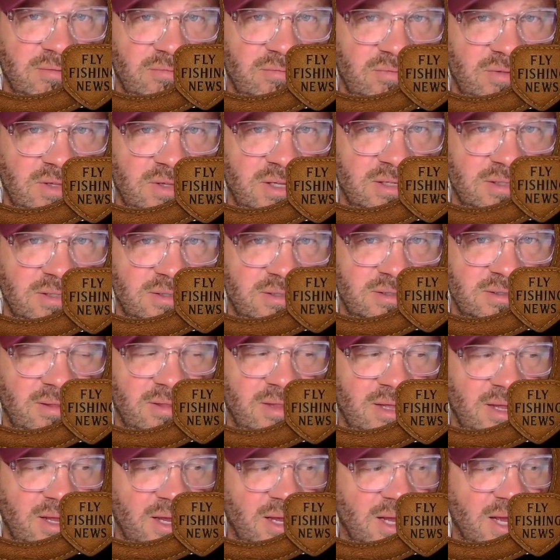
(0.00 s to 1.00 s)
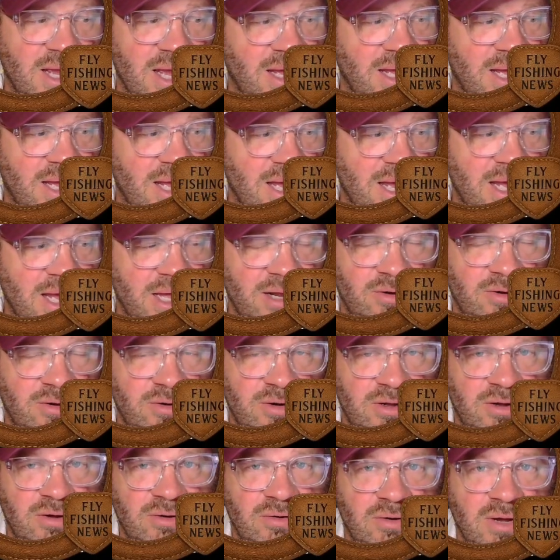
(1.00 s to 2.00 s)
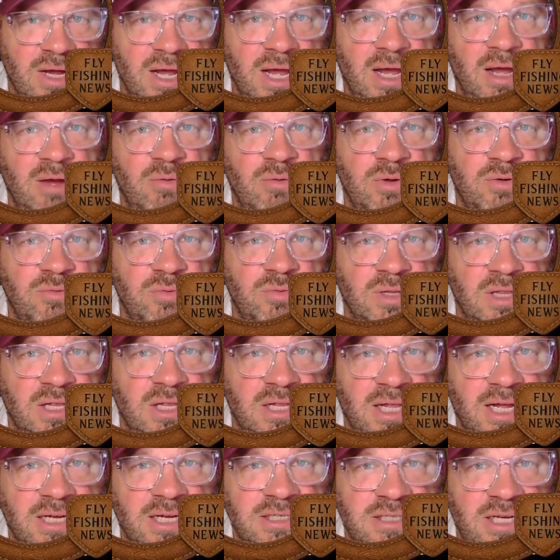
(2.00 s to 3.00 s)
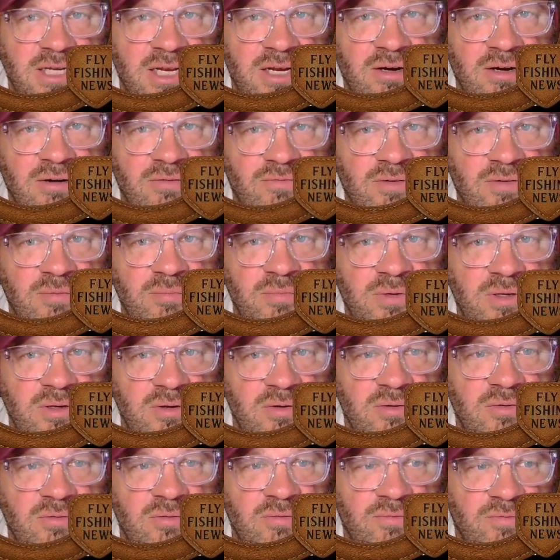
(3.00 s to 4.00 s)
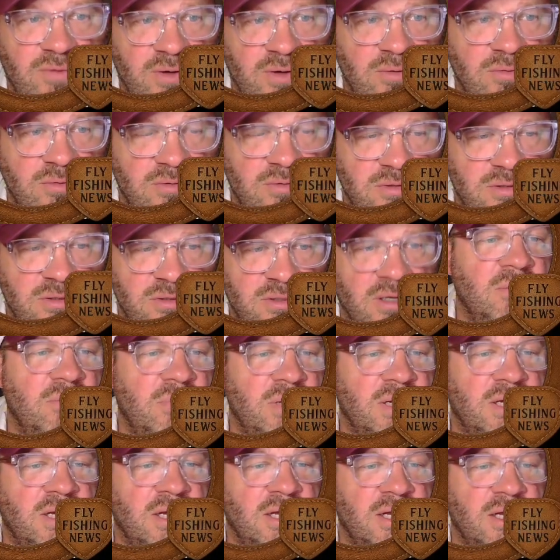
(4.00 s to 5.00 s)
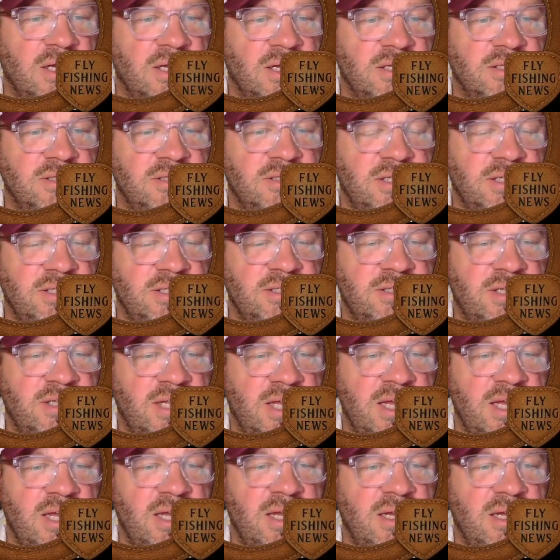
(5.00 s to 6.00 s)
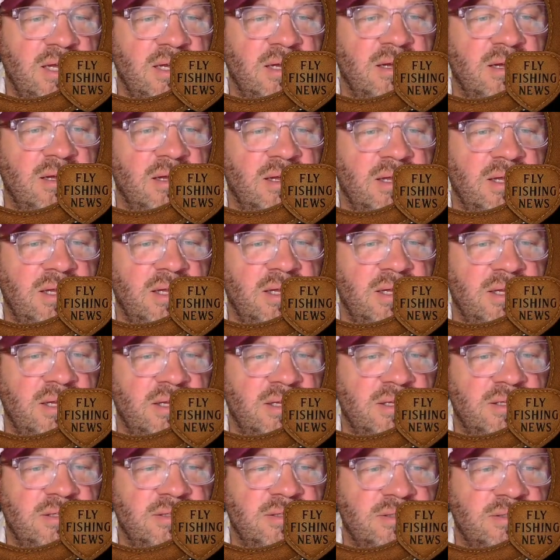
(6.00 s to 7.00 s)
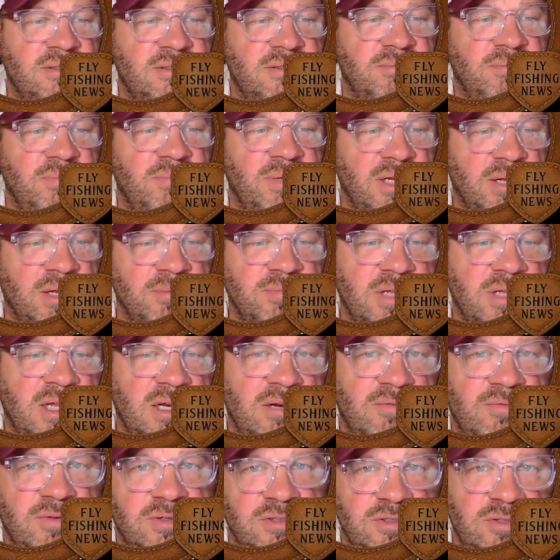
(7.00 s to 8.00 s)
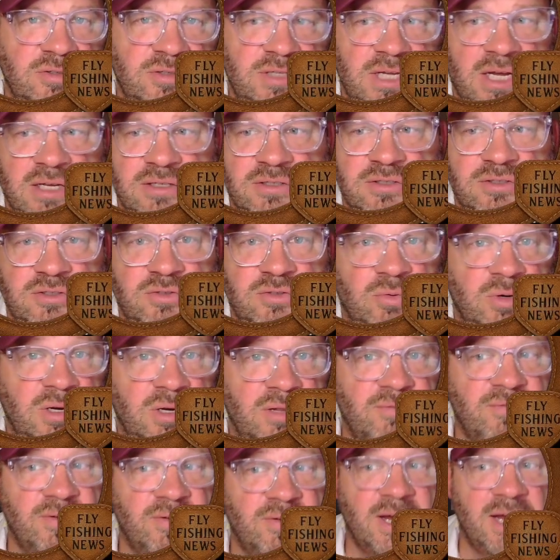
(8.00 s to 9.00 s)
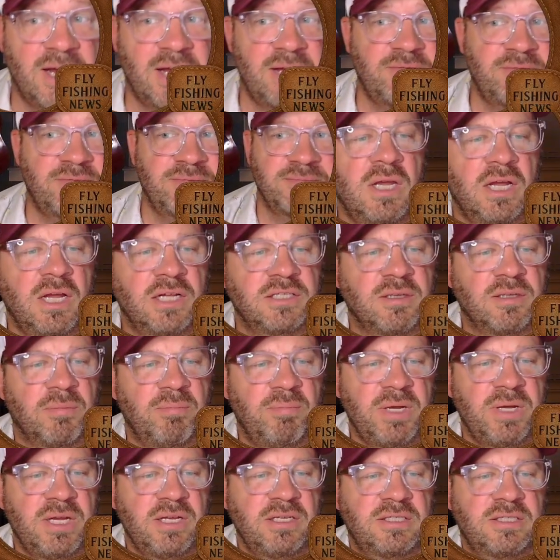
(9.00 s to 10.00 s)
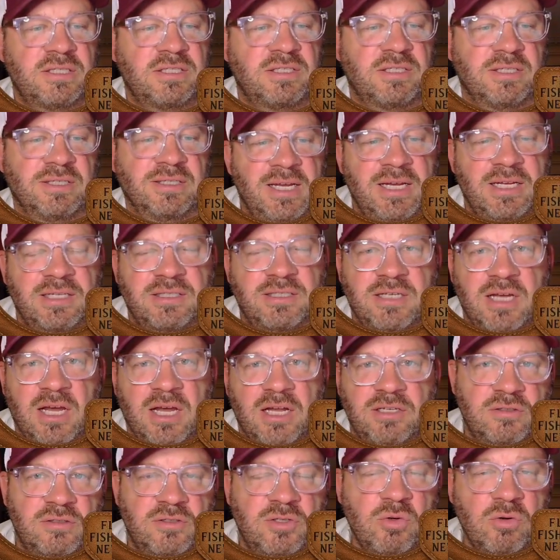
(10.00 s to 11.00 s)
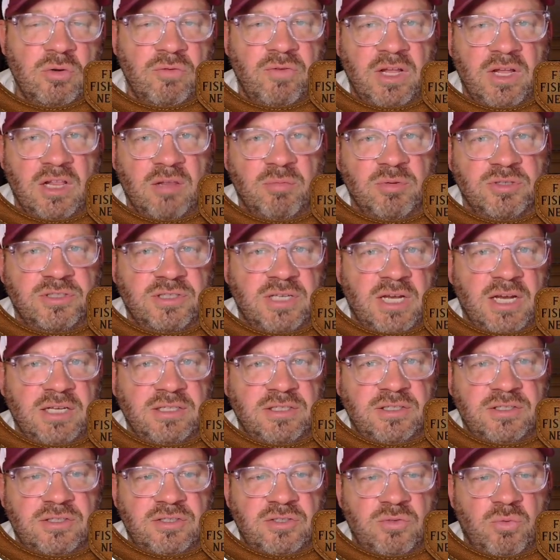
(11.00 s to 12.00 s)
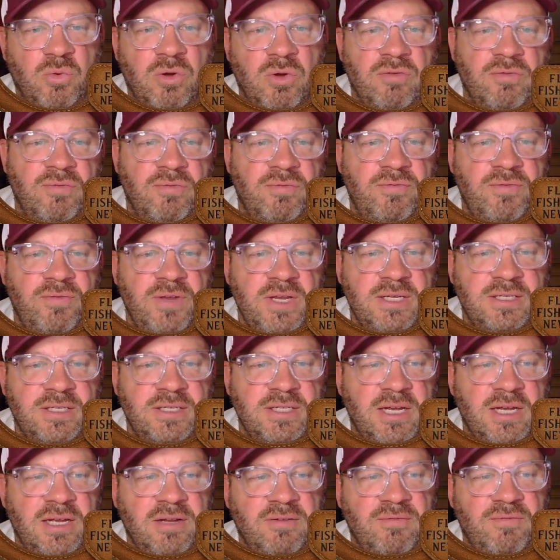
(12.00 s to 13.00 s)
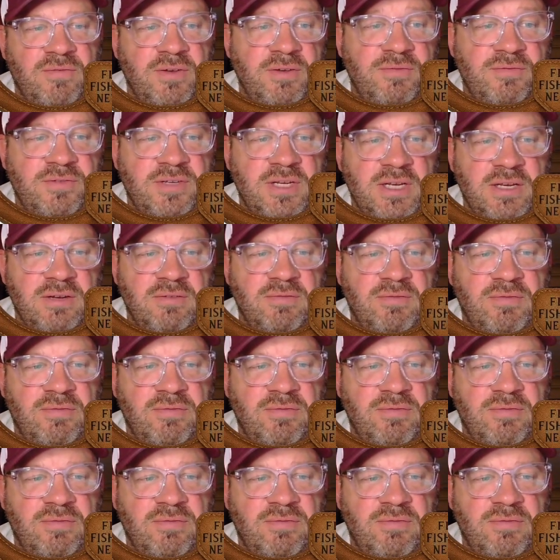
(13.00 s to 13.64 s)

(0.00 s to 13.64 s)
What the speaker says: of this thing. I don't know. I would really like to hear from you folks because this thing is been updated for 2025. It's a beast. It's got two available sizes, 12 feet and 15